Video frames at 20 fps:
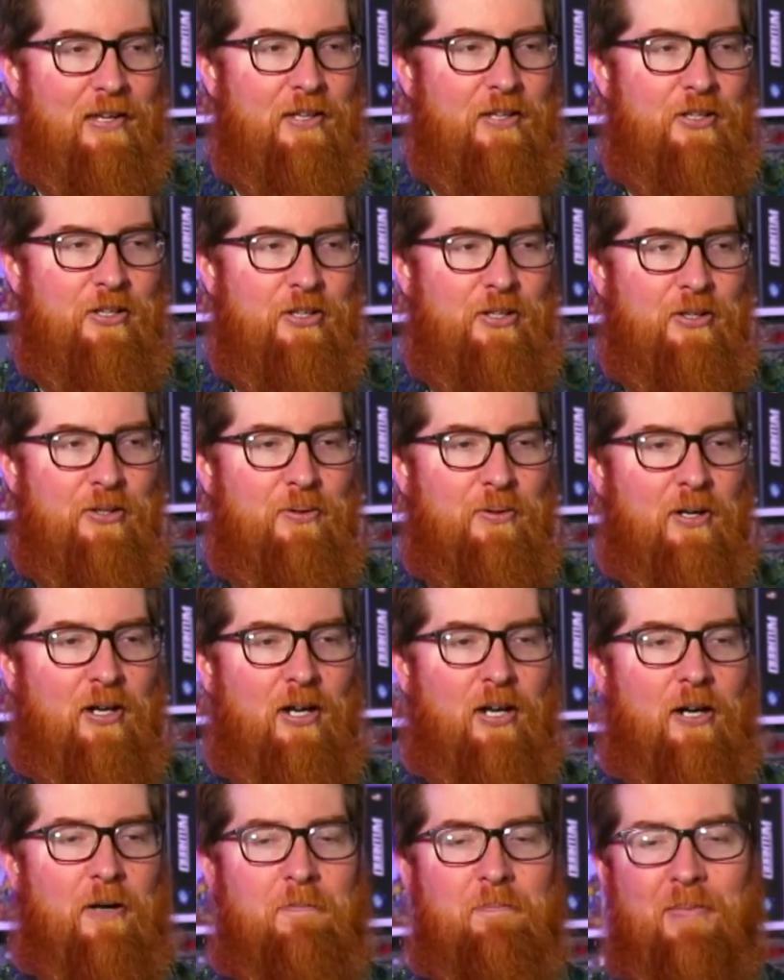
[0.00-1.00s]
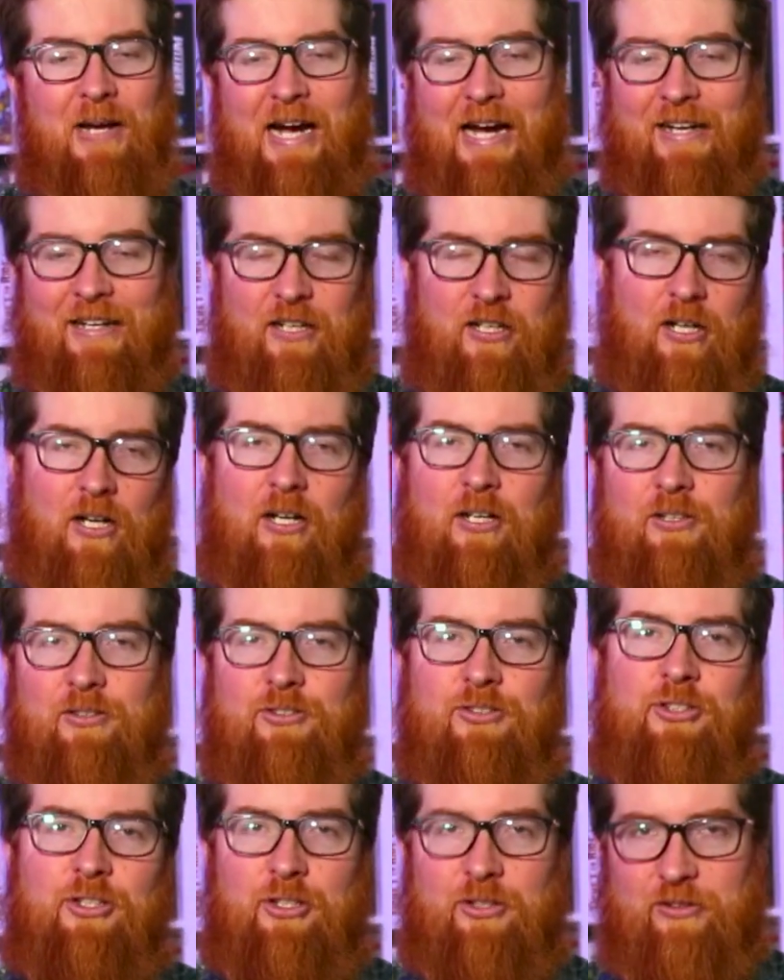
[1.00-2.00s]
You are adding
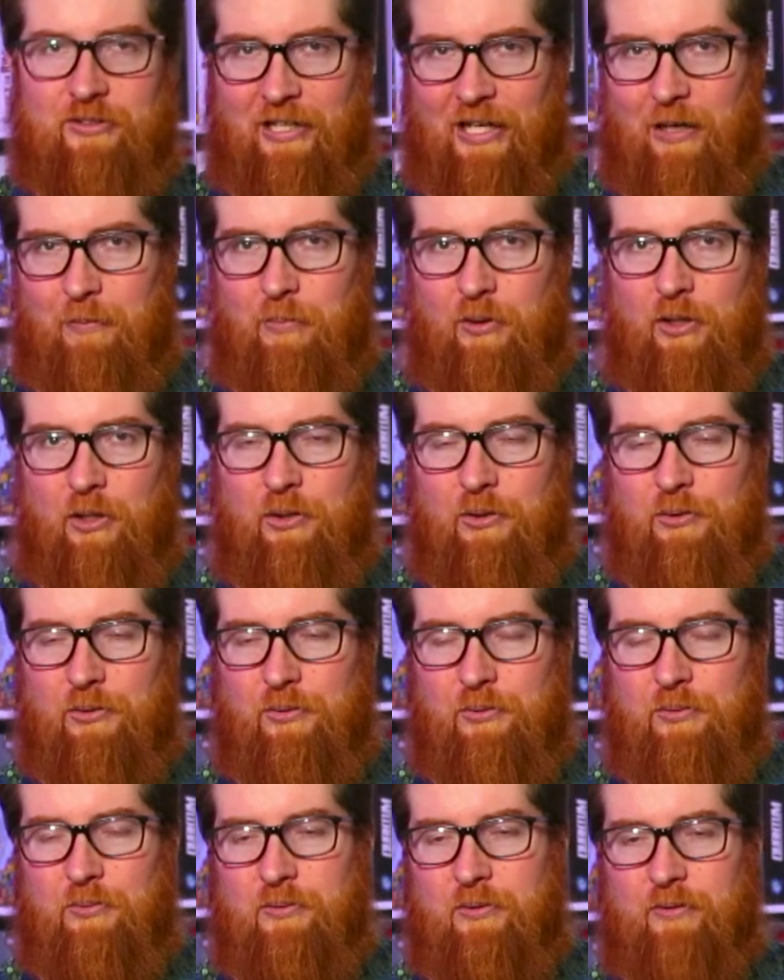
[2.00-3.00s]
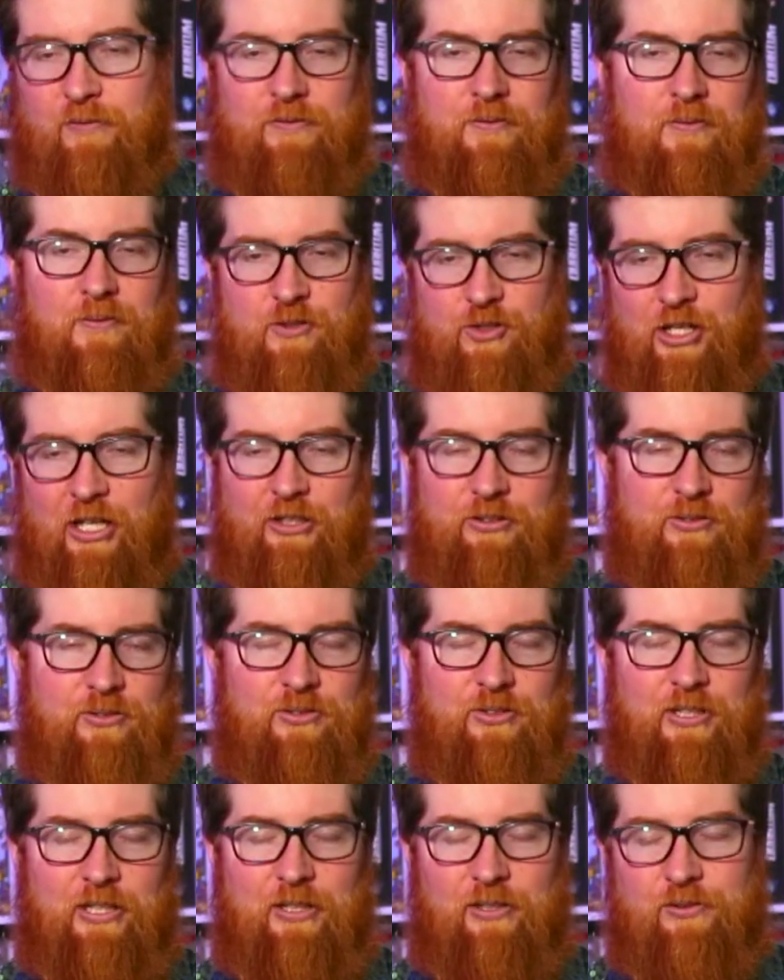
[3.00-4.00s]
cards to your tableau with
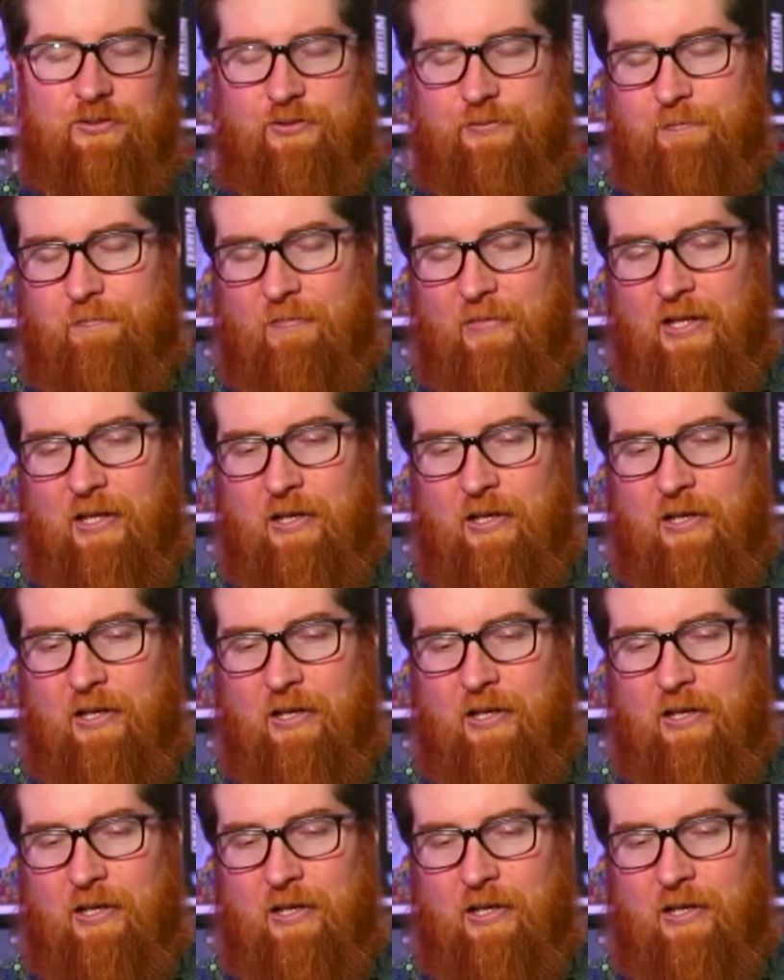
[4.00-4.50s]
adjacencies.